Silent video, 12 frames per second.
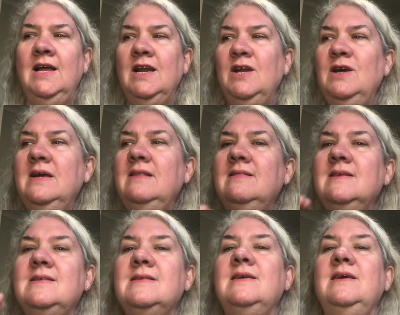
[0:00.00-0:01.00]
learn the
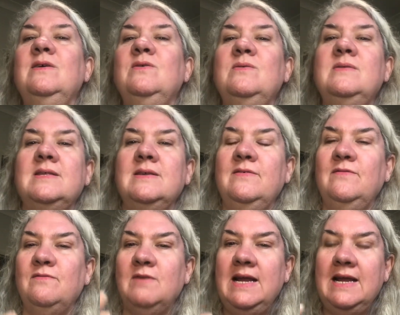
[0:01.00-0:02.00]
skills
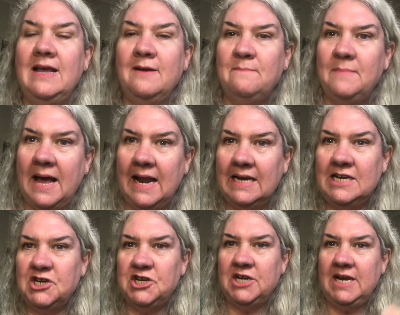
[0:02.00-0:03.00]
of reading a
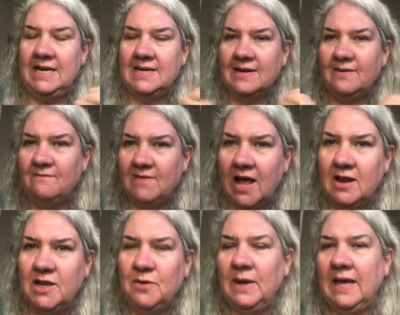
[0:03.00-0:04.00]
balance sheet and
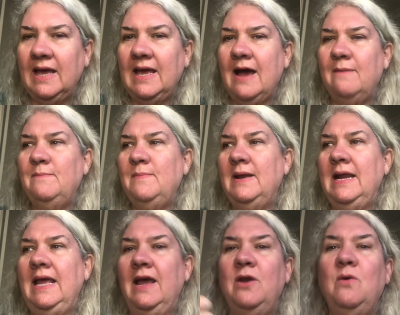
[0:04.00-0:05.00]
valuing a
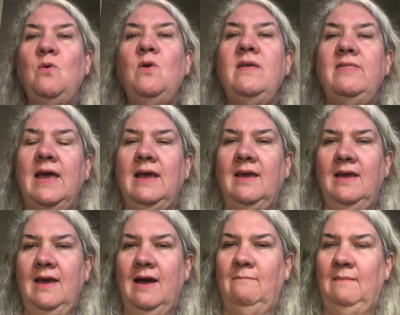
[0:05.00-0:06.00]
company, and all of that can
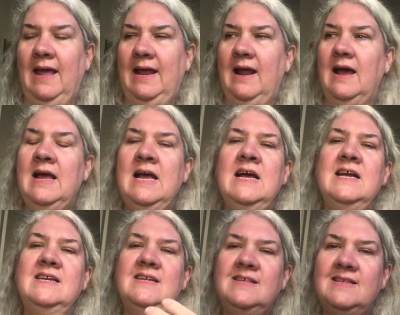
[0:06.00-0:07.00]
come later.
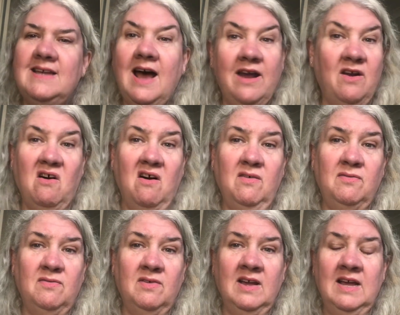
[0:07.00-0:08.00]
To start
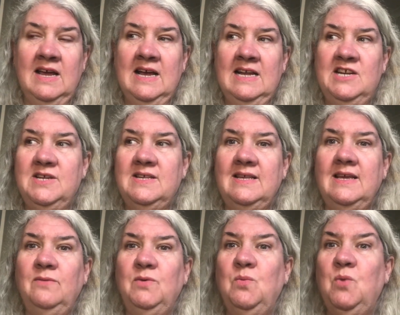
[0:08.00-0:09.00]
off, just
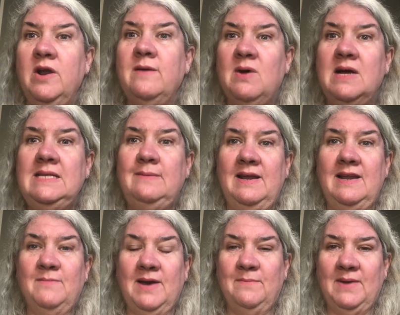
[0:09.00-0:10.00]
think, well, what am I
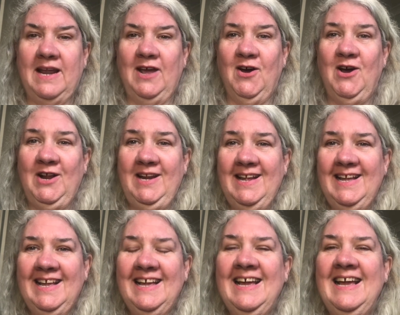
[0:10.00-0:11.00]
spending my money on?
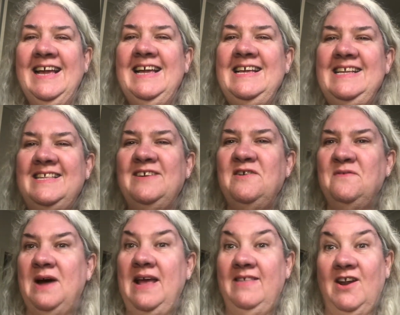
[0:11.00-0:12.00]
Is there a
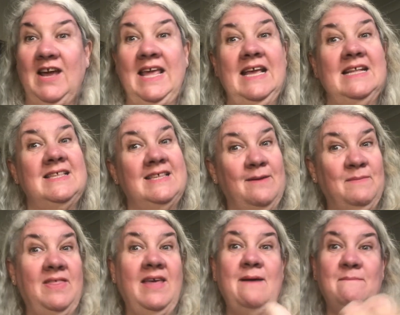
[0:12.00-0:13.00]
way that I can get some
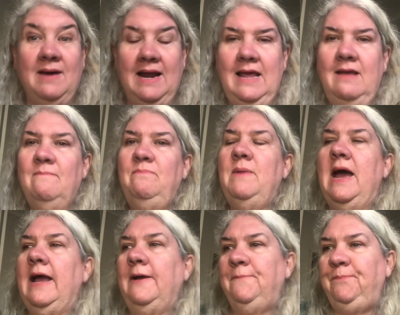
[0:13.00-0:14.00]
of that money
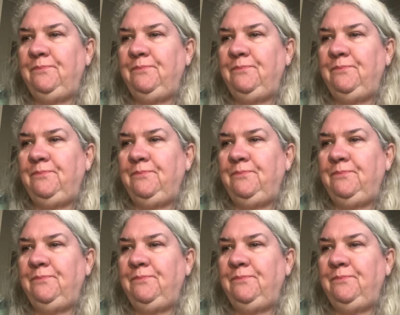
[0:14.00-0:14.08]
back?